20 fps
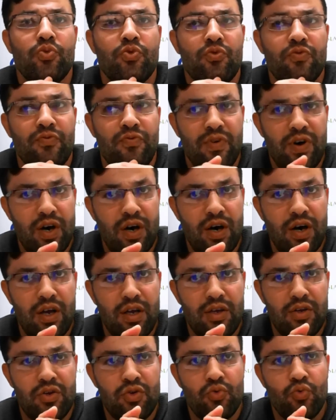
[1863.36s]

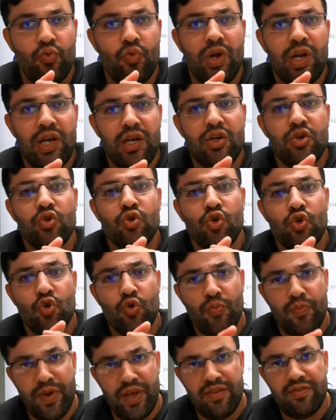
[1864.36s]
provide well
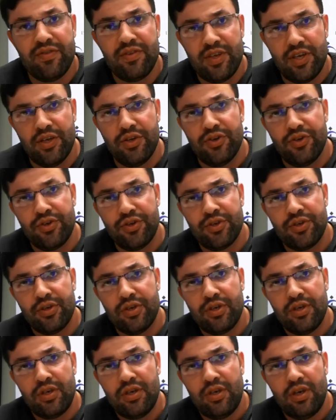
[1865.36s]
documented
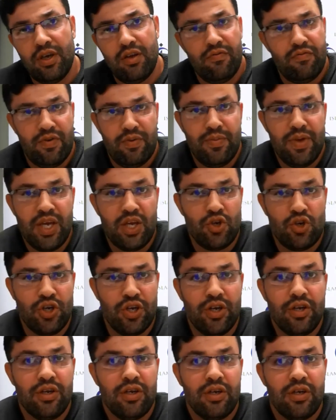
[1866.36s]

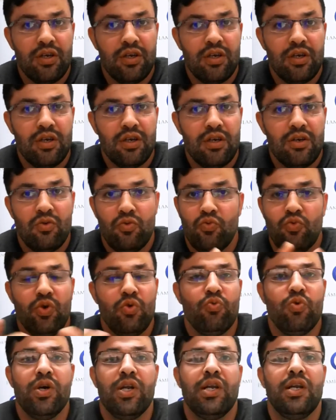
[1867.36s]
information,
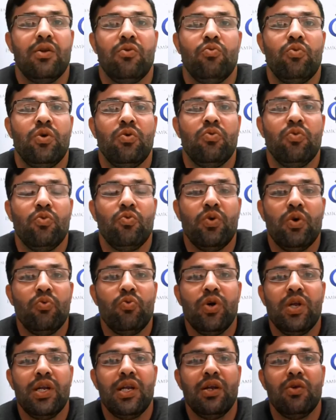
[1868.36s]
we will
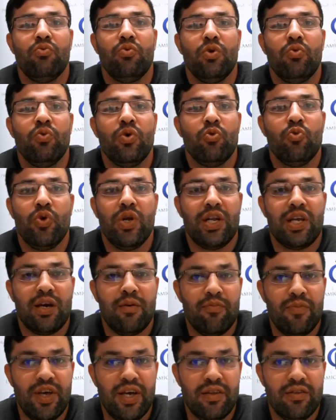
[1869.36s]

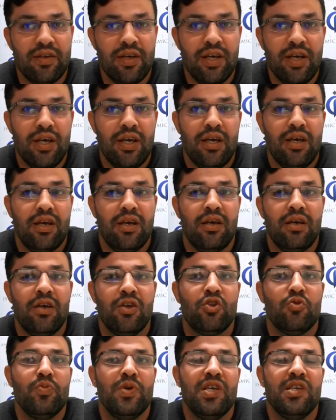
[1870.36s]
welcome that.
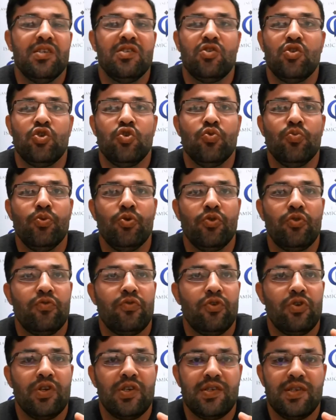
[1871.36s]
It means you put,
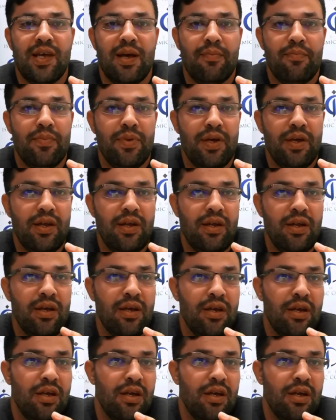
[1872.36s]
for example,